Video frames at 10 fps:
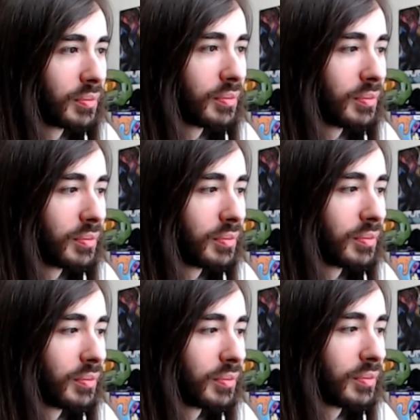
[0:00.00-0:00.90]

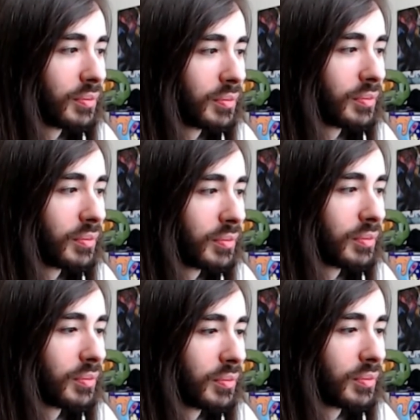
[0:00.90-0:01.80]

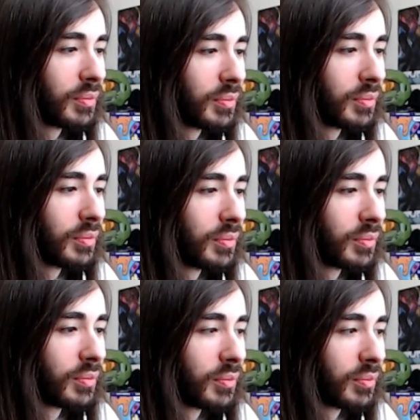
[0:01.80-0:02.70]

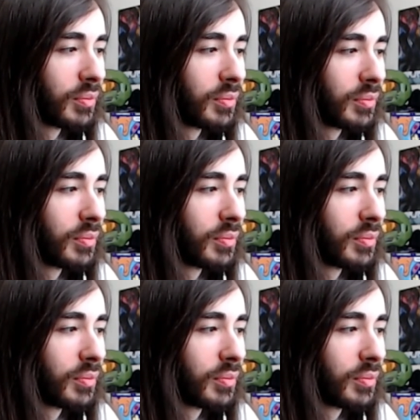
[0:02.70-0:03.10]
This person isn't speaking.